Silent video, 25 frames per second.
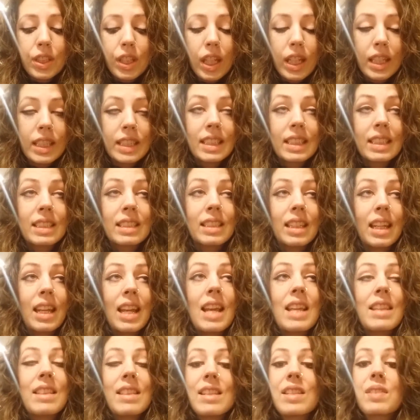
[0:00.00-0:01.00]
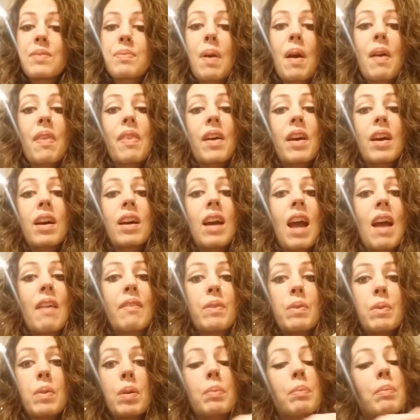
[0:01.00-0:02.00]
Just in this weather,
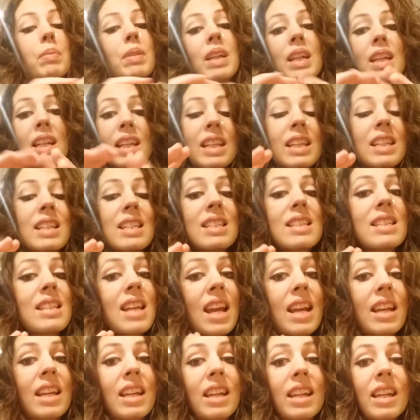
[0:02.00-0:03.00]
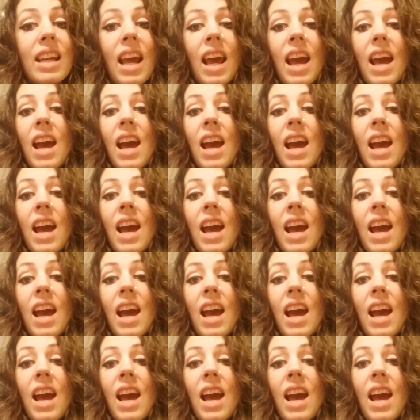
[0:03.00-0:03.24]
everyone please take